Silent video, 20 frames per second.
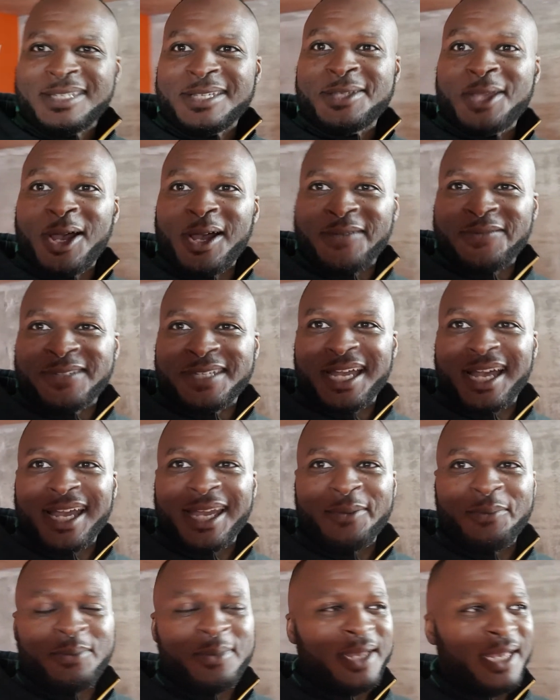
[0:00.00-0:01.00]
It's half
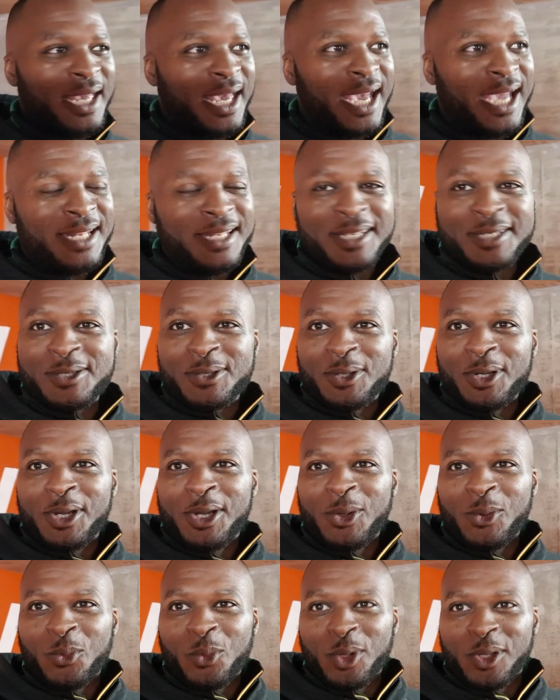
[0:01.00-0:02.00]
time and it's
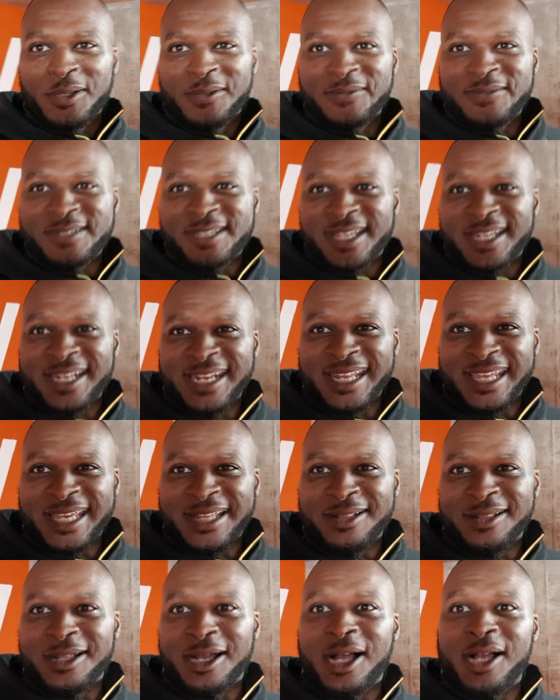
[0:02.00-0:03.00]
Wolves
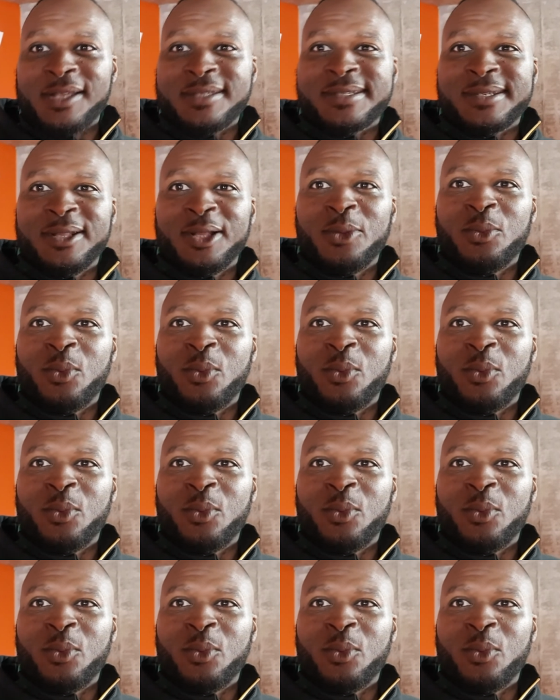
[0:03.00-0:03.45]
0, Arsenal